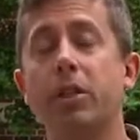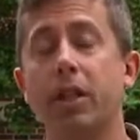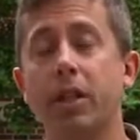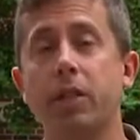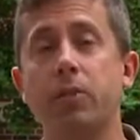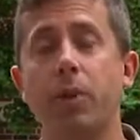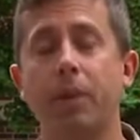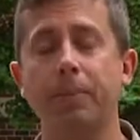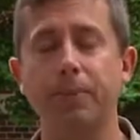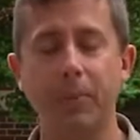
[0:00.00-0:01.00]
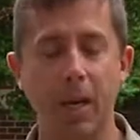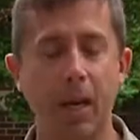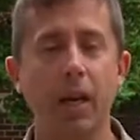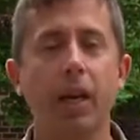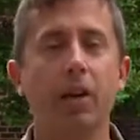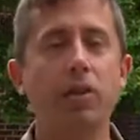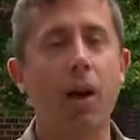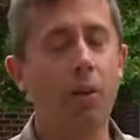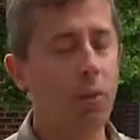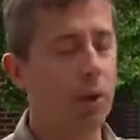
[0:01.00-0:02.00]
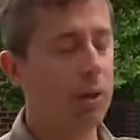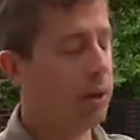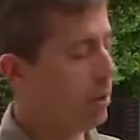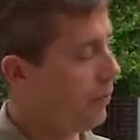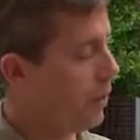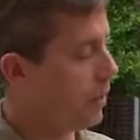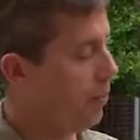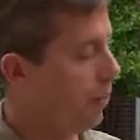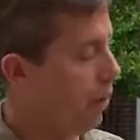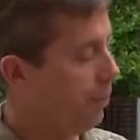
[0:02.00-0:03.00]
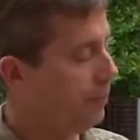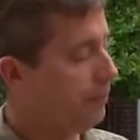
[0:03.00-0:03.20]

like this one. Here's how it works. It's very simple.